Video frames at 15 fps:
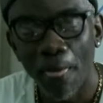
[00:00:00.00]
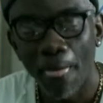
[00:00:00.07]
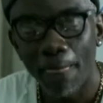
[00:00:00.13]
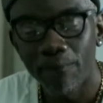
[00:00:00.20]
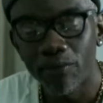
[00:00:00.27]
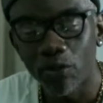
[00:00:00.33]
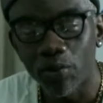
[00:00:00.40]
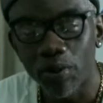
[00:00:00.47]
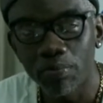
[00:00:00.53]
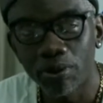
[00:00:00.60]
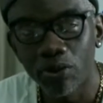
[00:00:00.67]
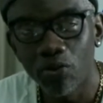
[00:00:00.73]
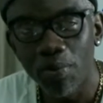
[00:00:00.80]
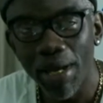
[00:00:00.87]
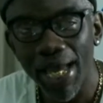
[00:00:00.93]
so we
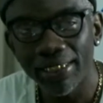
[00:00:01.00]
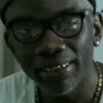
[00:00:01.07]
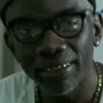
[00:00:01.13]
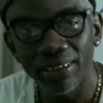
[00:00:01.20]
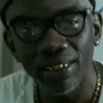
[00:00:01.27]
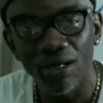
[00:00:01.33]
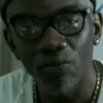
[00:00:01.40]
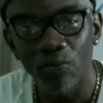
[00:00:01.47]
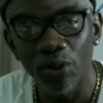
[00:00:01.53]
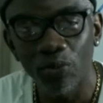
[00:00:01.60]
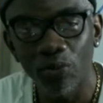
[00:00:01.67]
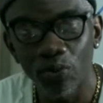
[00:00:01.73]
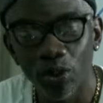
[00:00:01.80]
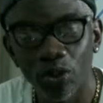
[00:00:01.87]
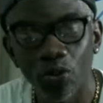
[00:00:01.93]
blue magicked up.
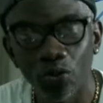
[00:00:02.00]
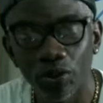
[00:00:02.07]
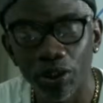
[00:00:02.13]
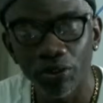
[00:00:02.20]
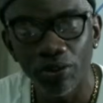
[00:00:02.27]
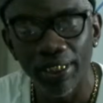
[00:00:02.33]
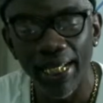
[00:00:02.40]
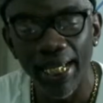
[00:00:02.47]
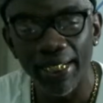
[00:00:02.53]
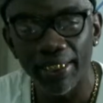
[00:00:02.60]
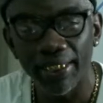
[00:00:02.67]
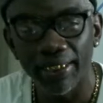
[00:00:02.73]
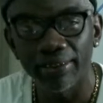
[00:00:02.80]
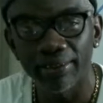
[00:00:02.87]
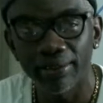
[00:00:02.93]
We're Gucci on that
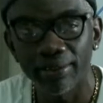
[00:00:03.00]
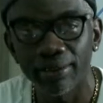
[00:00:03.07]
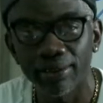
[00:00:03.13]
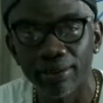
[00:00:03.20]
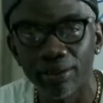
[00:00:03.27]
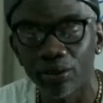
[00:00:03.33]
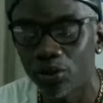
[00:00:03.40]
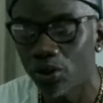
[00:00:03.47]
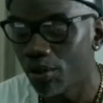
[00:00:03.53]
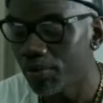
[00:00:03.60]
end. You know what I'm